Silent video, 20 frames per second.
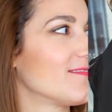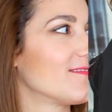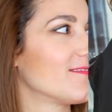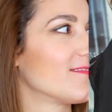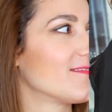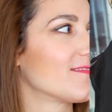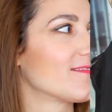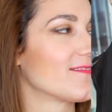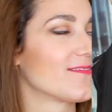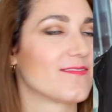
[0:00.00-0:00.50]

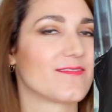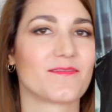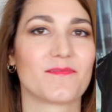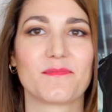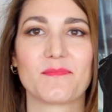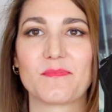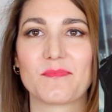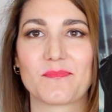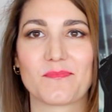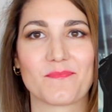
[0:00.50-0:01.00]

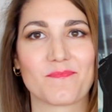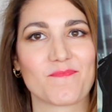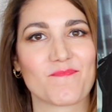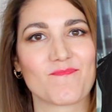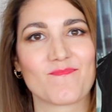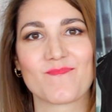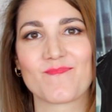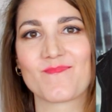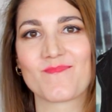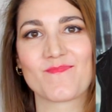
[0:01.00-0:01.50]

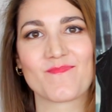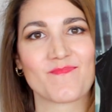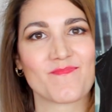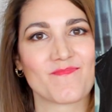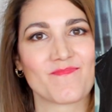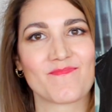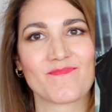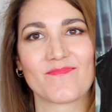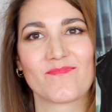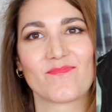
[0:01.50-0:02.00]

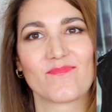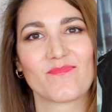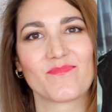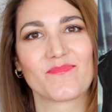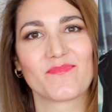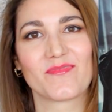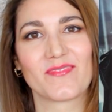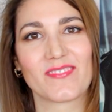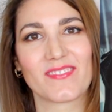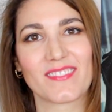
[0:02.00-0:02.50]

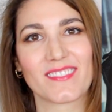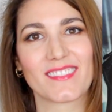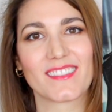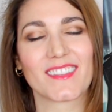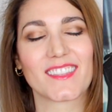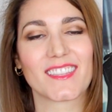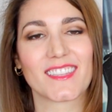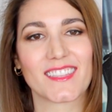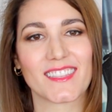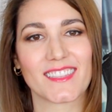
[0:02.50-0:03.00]

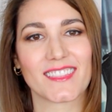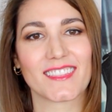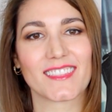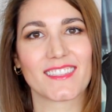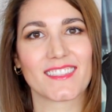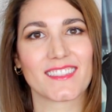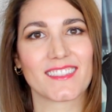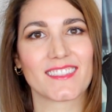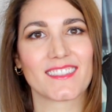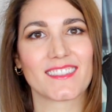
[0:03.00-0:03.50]

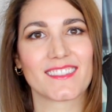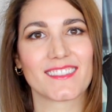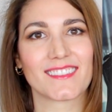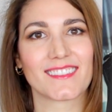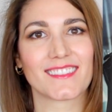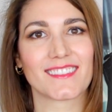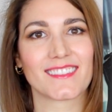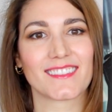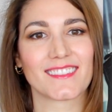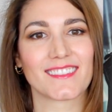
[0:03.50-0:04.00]

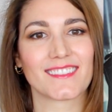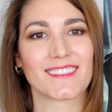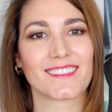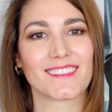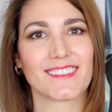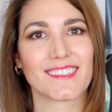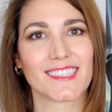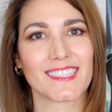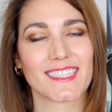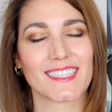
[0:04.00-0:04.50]

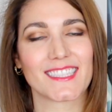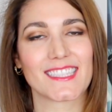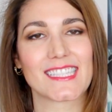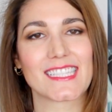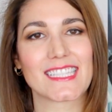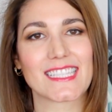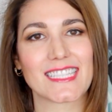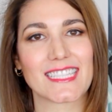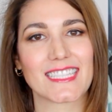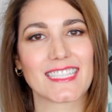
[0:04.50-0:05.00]

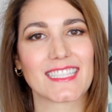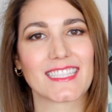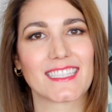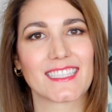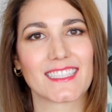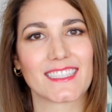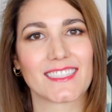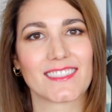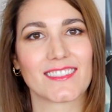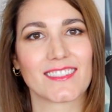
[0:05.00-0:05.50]

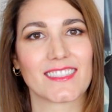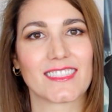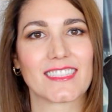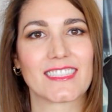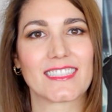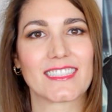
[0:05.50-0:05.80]
(silent)